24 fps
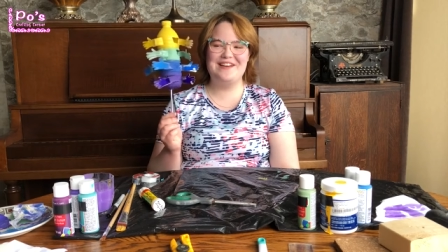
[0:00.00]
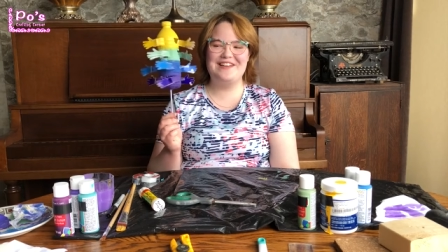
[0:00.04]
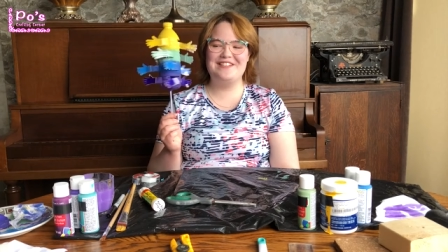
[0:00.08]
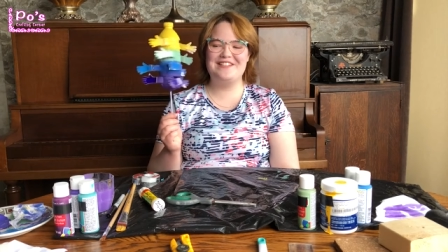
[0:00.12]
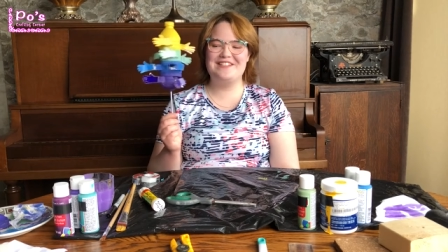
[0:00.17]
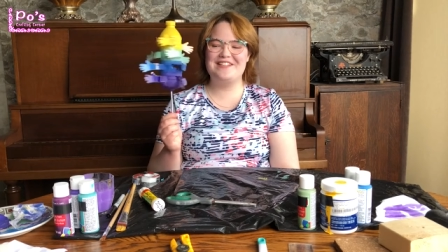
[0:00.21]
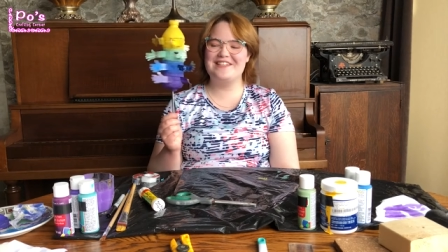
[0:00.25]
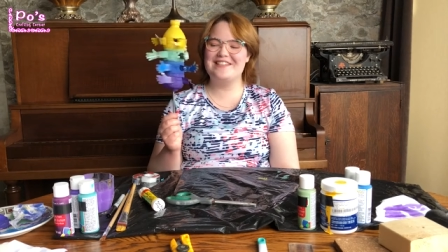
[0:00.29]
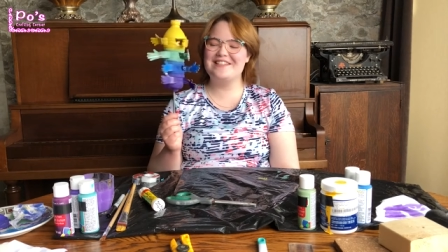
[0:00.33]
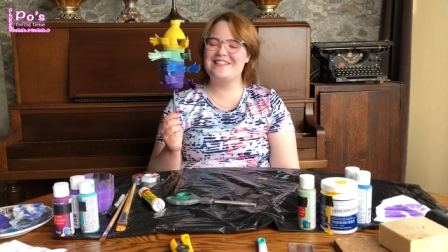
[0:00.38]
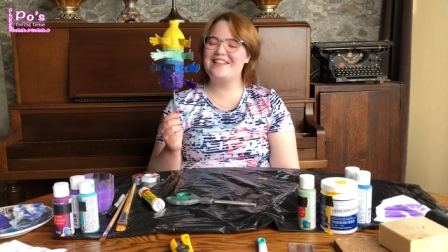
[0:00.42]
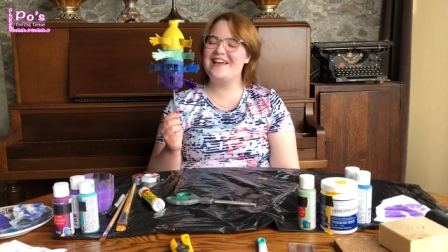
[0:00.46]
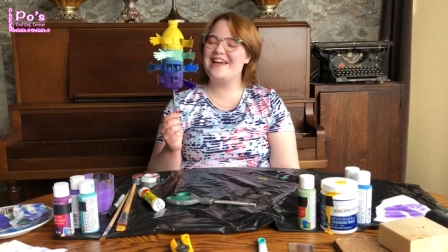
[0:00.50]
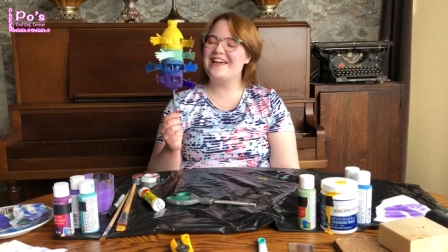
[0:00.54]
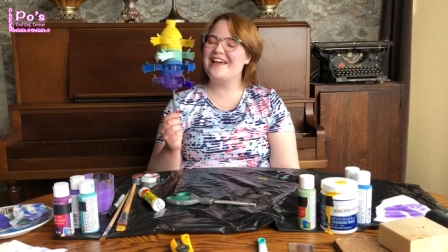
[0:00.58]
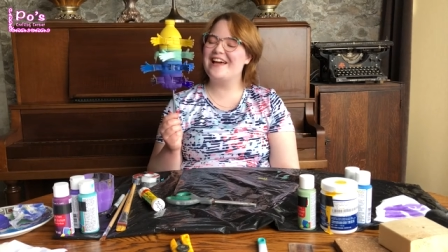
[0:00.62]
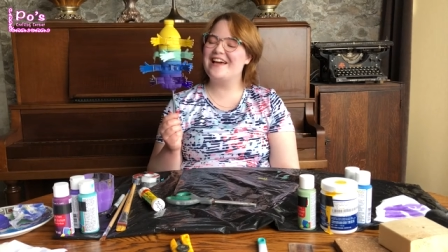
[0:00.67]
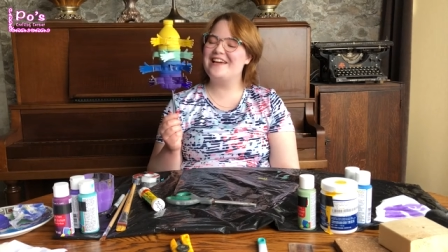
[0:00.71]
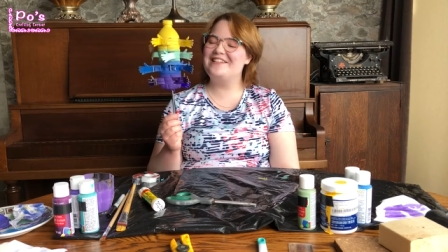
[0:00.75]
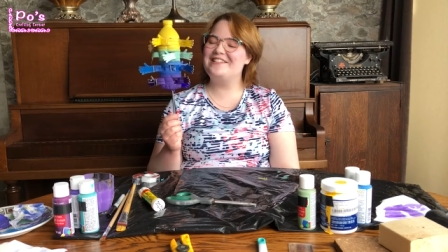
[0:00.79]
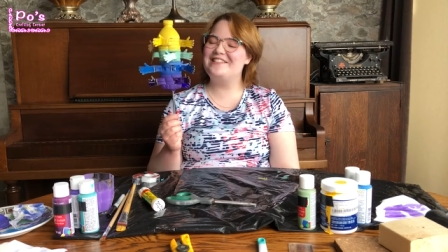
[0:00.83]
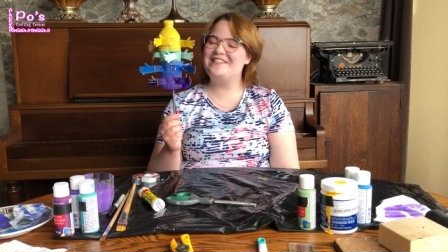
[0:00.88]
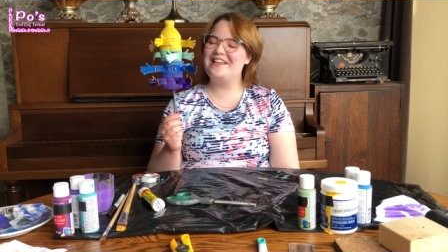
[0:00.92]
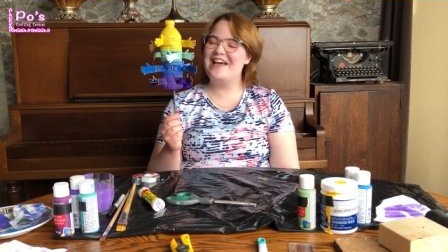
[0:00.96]
Just like I
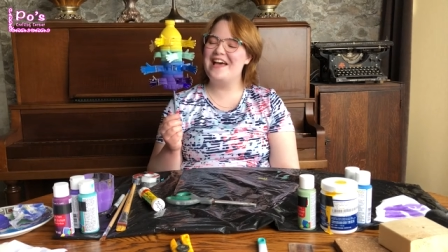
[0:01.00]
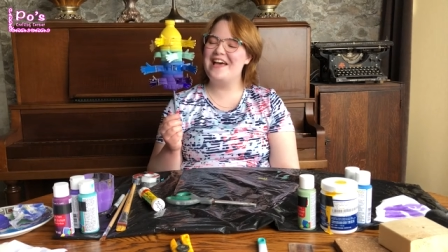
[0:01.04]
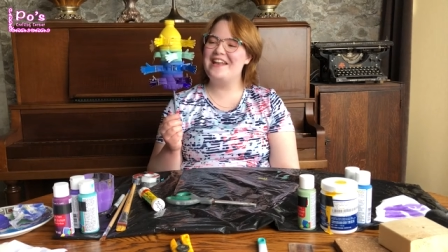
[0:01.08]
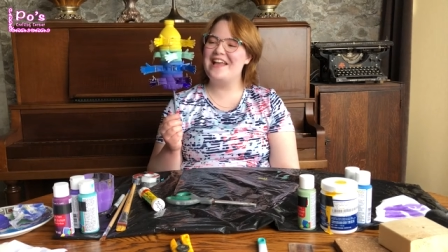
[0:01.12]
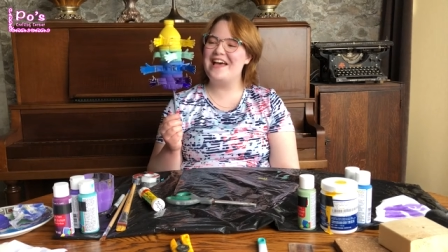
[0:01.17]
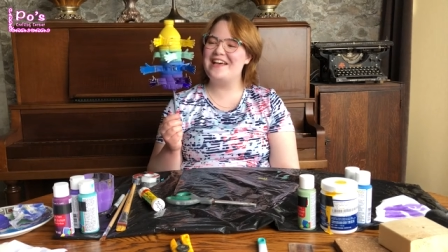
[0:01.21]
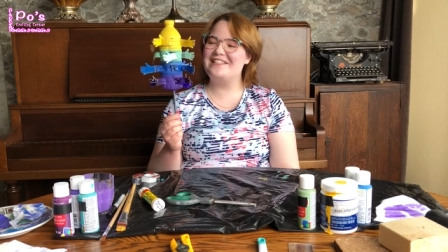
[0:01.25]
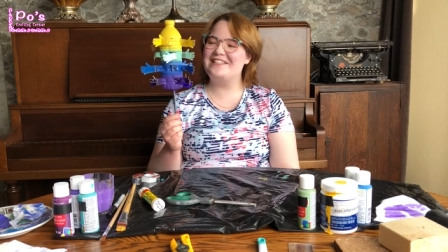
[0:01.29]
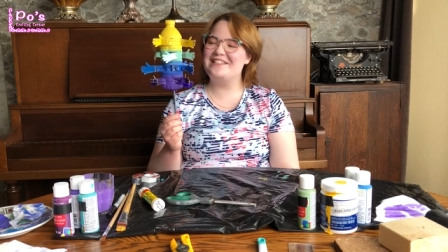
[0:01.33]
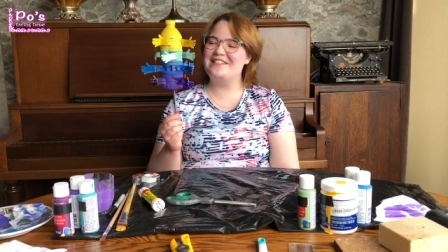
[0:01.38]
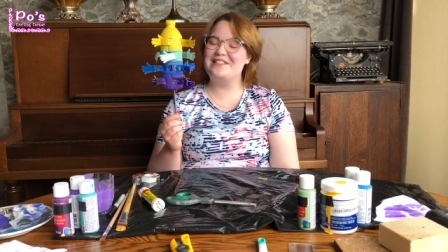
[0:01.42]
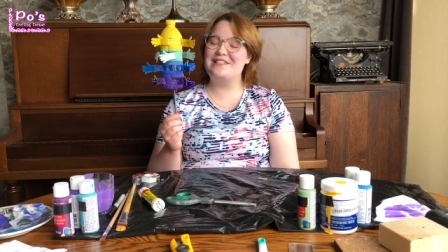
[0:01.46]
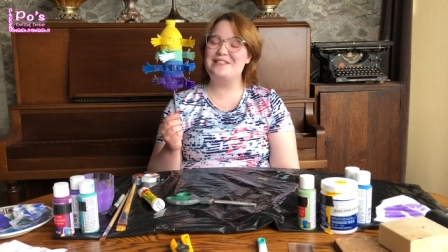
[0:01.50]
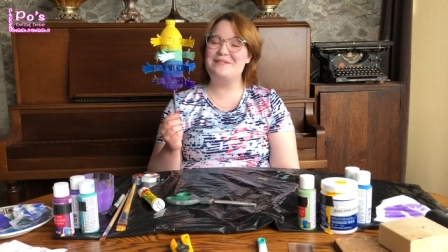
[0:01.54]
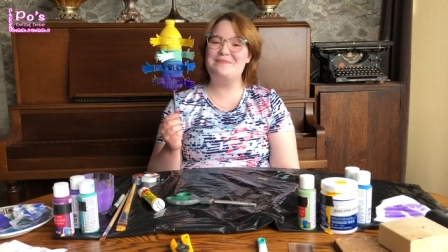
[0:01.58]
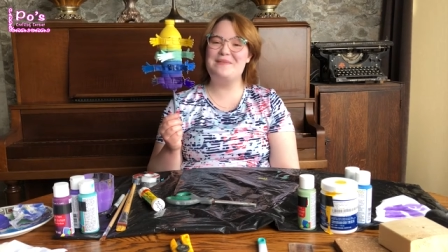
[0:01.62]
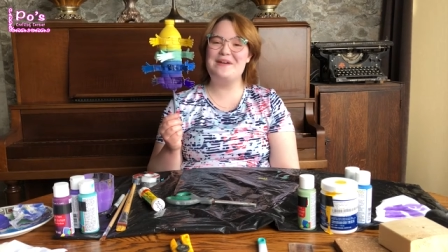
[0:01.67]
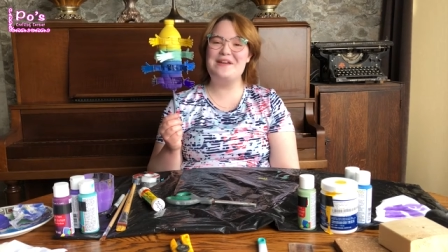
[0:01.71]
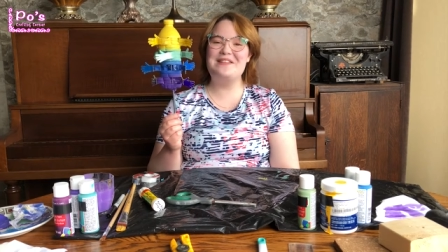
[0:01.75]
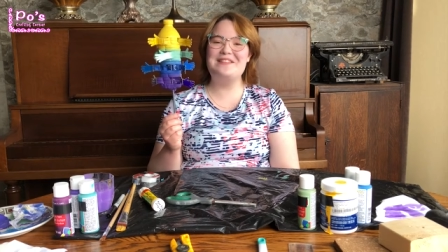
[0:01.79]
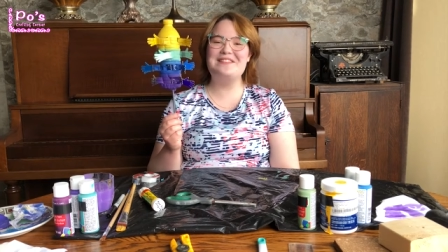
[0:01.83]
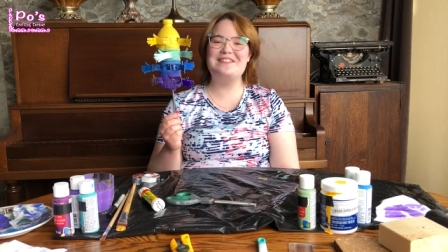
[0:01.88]
said, as it spins,